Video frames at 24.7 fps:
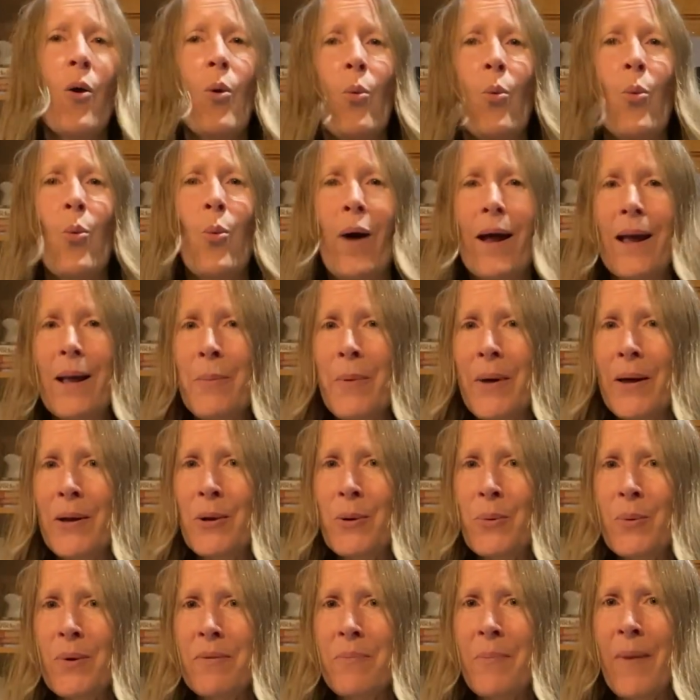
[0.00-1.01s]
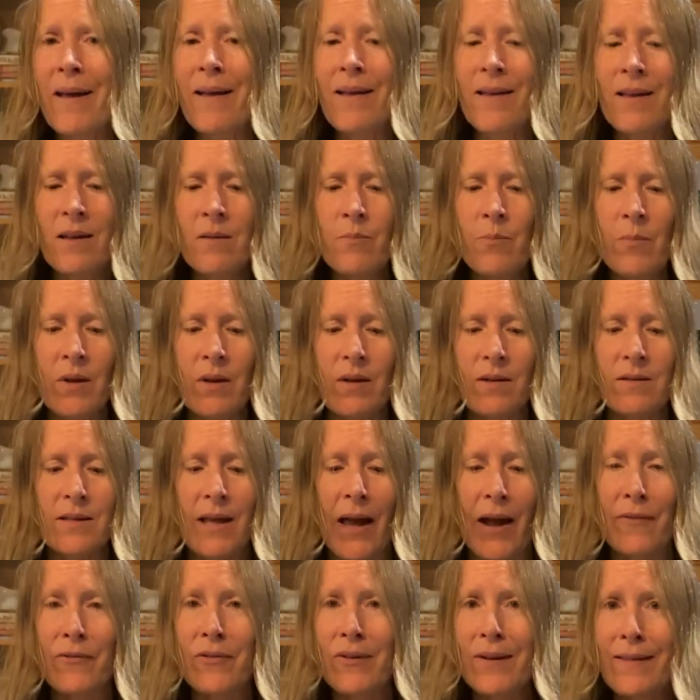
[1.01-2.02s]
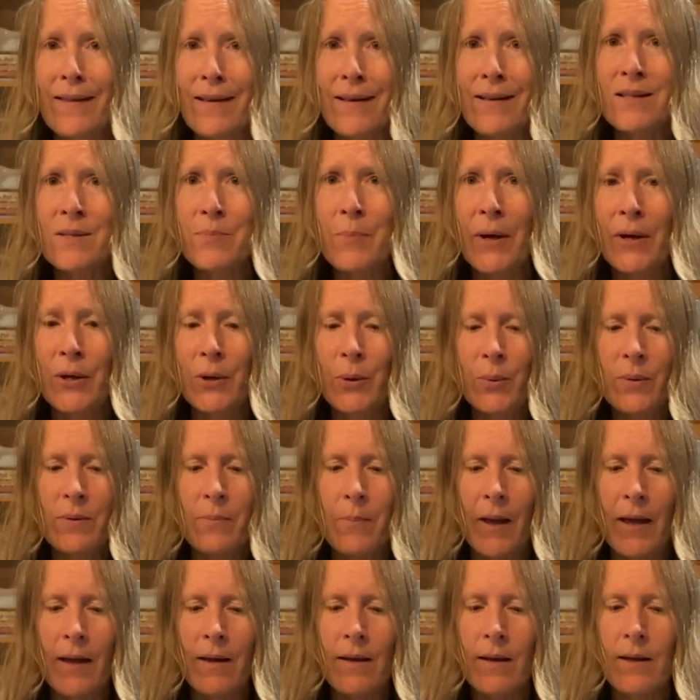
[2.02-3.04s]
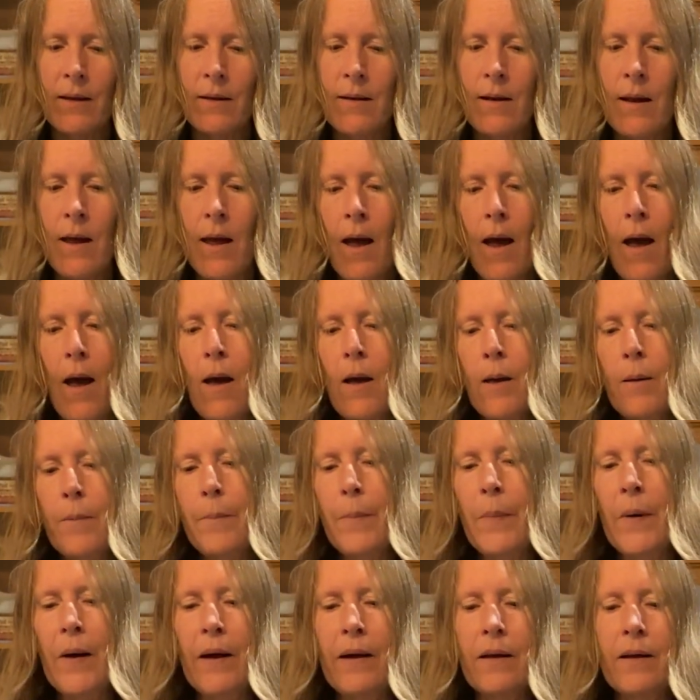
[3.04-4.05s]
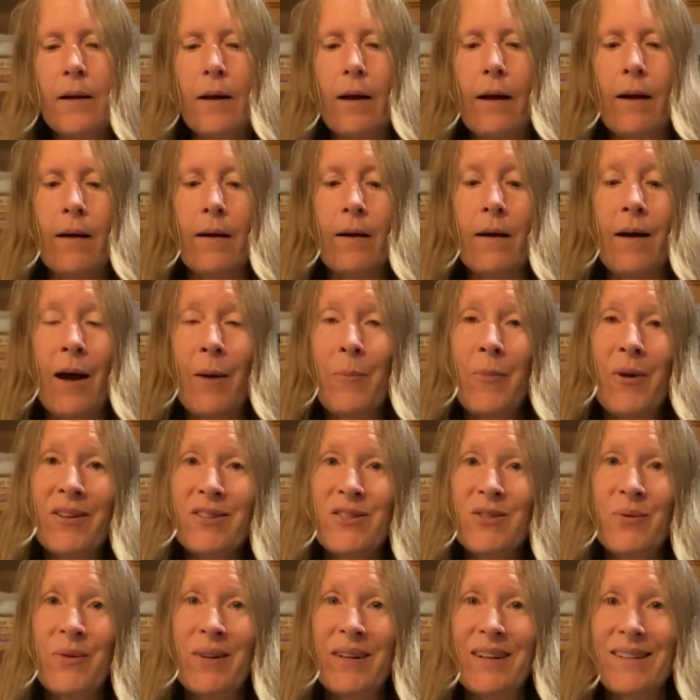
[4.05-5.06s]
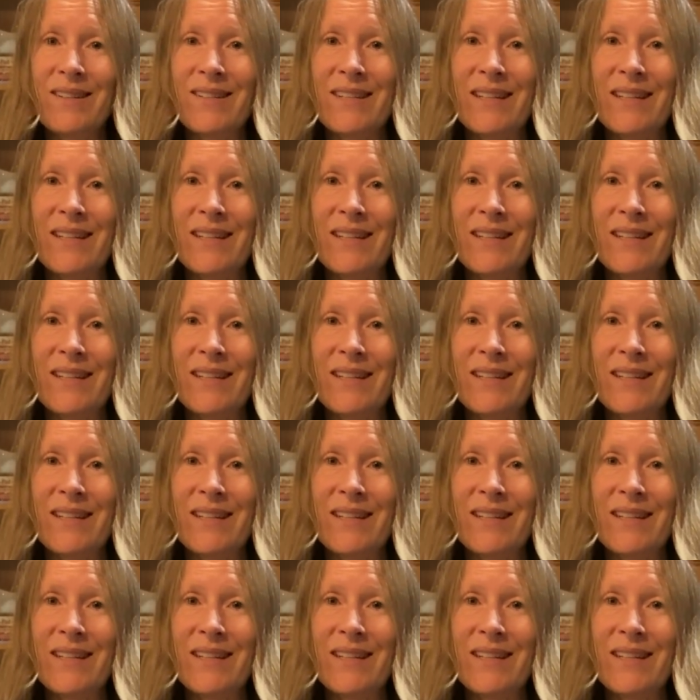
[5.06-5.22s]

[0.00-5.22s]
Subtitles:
way better with bacon because everything is better with bacon, but I'm not doing it